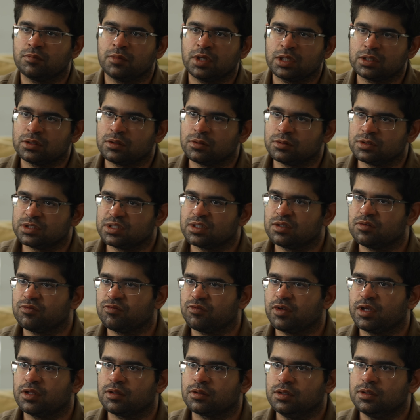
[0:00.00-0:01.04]
make the result
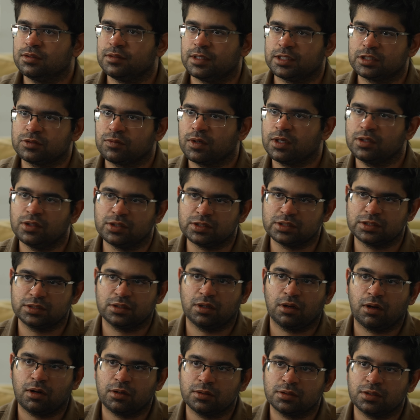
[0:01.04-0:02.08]
fail. That's why this is a
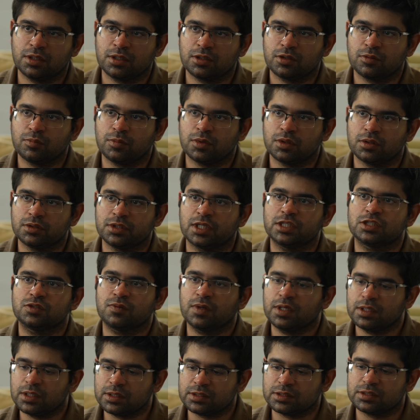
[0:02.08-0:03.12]
hard thing to build. That's
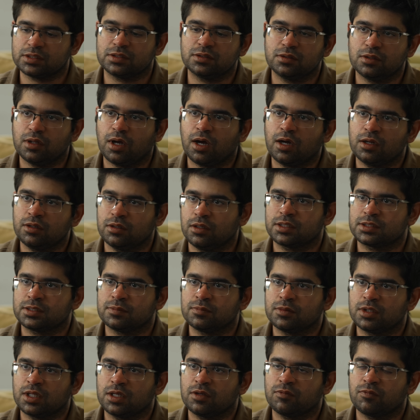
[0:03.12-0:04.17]
why this is not
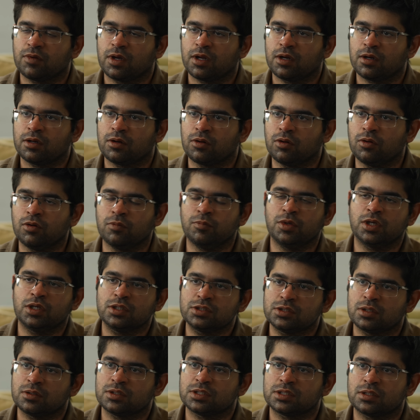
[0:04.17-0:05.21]
something where, oh, because
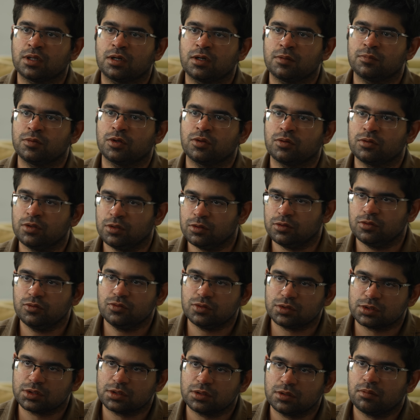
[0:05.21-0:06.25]
you're a startup, you're going to
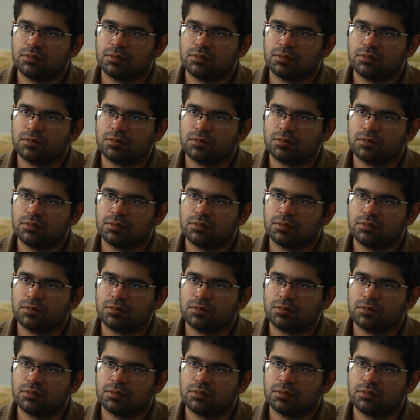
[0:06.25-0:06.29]
lose.